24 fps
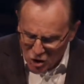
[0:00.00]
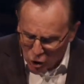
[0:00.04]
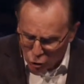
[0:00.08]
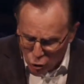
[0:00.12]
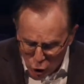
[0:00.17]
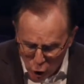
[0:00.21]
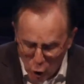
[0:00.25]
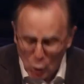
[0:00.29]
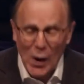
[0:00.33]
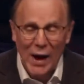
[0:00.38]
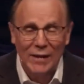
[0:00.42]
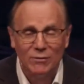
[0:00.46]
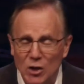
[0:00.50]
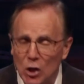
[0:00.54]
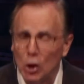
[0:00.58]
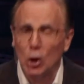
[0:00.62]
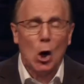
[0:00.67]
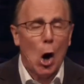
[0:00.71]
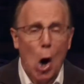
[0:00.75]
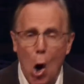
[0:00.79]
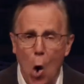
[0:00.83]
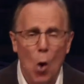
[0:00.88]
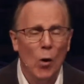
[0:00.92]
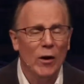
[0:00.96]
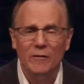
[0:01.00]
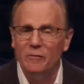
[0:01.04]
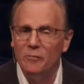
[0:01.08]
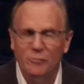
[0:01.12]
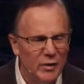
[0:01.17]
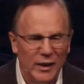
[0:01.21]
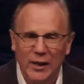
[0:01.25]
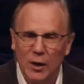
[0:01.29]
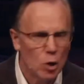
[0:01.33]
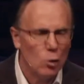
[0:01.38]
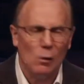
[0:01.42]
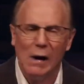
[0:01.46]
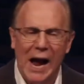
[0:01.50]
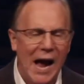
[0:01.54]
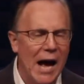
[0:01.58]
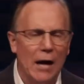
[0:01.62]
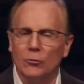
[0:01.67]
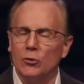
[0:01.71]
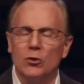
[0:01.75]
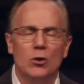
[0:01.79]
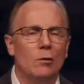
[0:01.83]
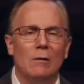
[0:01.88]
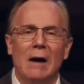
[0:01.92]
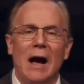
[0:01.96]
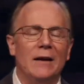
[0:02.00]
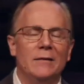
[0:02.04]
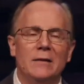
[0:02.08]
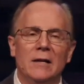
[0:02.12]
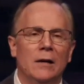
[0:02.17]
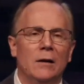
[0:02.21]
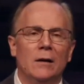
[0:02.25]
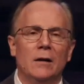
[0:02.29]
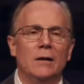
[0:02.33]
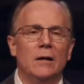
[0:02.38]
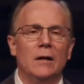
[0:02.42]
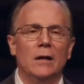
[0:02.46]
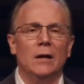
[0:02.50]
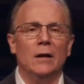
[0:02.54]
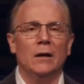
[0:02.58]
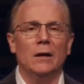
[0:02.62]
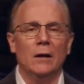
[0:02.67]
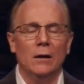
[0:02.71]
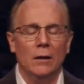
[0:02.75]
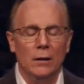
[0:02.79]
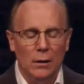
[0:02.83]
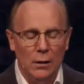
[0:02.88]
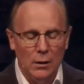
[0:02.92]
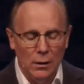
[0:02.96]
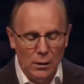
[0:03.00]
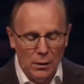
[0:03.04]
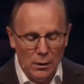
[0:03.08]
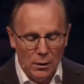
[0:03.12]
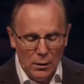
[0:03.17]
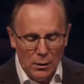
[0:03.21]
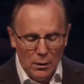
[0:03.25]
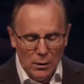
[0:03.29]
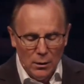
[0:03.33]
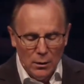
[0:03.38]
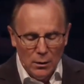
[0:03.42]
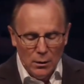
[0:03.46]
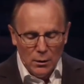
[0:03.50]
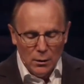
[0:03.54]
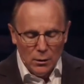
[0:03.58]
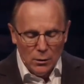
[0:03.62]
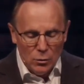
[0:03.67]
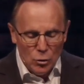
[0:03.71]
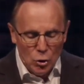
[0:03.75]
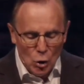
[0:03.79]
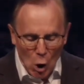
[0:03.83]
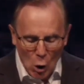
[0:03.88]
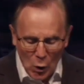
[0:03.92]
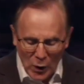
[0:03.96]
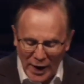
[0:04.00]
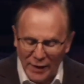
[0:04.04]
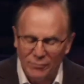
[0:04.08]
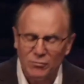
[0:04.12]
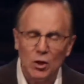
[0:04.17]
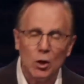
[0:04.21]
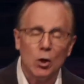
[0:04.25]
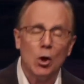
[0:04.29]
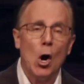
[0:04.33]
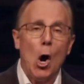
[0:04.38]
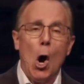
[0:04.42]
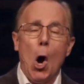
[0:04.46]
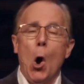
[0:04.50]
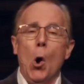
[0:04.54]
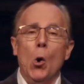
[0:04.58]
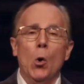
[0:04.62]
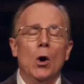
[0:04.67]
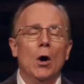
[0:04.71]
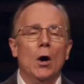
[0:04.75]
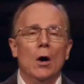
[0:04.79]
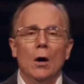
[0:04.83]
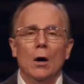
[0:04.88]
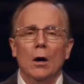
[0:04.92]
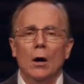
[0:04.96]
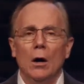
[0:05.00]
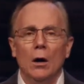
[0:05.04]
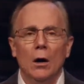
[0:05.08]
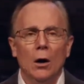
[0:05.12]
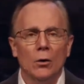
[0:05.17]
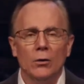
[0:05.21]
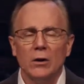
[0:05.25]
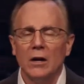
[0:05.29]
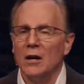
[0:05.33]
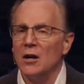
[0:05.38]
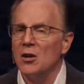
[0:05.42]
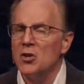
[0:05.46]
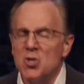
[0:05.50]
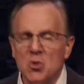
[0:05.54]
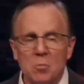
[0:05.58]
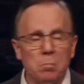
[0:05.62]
And so you don't have to go and figure out your identity. You don't have to go on